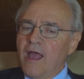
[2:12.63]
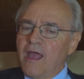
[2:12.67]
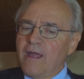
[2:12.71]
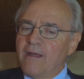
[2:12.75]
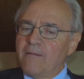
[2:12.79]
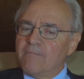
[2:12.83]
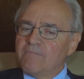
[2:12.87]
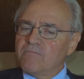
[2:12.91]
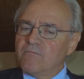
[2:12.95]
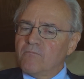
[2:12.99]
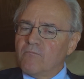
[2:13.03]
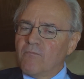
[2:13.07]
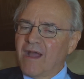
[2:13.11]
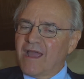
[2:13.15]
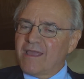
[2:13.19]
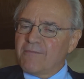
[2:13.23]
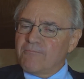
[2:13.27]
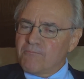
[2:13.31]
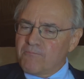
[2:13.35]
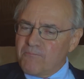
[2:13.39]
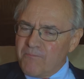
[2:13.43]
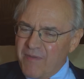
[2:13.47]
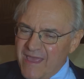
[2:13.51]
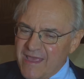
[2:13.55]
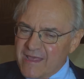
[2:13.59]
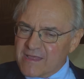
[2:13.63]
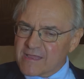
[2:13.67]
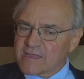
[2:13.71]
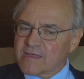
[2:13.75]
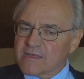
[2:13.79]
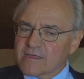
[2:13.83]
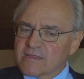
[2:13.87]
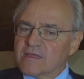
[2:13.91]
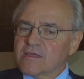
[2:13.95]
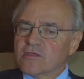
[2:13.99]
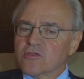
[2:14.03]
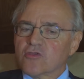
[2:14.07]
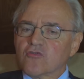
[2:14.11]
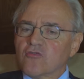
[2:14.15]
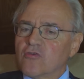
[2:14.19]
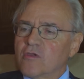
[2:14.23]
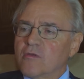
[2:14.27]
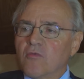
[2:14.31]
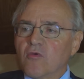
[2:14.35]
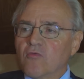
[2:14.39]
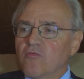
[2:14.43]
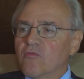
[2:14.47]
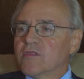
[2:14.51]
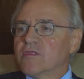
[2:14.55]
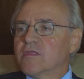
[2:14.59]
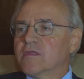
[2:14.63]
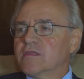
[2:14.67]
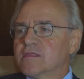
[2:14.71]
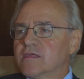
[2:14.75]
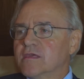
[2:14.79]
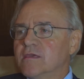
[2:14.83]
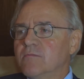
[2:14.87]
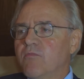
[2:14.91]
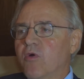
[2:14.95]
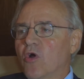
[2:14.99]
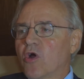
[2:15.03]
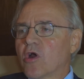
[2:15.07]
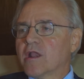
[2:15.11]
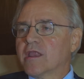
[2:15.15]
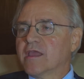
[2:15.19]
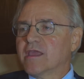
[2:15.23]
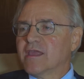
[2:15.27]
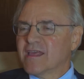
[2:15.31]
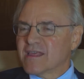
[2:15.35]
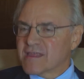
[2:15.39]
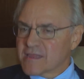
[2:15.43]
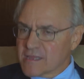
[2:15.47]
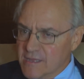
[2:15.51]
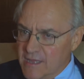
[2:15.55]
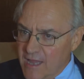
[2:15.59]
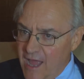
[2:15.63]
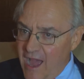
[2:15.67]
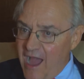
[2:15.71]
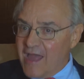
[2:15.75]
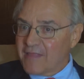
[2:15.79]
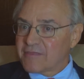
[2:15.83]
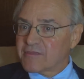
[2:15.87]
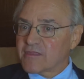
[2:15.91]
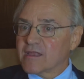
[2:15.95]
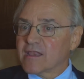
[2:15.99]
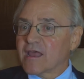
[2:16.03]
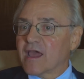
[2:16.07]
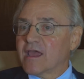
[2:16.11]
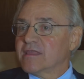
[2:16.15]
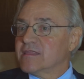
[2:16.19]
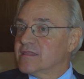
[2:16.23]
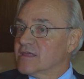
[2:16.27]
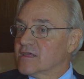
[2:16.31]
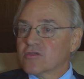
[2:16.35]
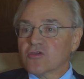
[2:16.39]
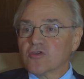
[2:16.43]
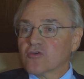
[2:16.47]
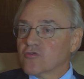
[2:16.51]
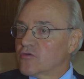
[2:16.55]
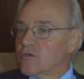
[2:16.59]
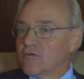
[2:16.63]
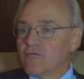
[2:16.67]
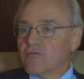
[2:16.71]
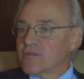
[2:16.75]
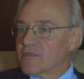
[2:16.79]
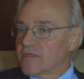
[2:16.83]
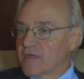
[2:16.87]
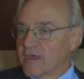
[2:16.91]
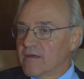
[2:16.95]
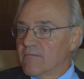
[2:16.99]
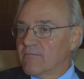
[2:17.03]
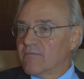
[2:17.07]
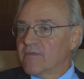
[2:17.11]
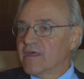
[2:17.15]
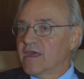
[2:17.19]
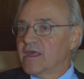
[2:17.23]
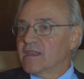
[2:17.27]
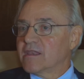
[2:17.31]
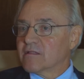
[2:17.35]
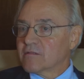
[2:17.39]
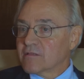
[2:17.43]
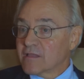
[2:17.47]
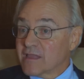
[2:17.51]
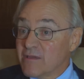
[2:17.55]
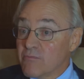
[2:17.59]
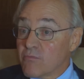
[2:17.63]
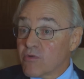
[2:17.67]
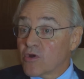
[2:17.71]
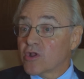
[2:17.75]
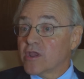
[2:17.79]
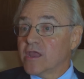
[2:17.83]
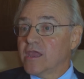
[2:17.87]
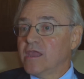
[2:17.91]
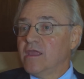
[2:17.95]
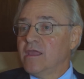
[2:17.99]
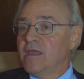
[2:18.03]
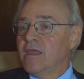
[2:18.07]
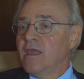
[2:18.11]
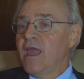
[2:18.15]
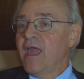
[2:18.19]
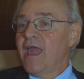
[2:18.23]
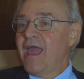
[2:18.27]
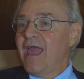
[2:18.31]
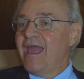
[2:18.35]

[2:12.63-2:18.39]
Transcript: And my basic disagreement with the Tea Party is not that I disagree with them that liberty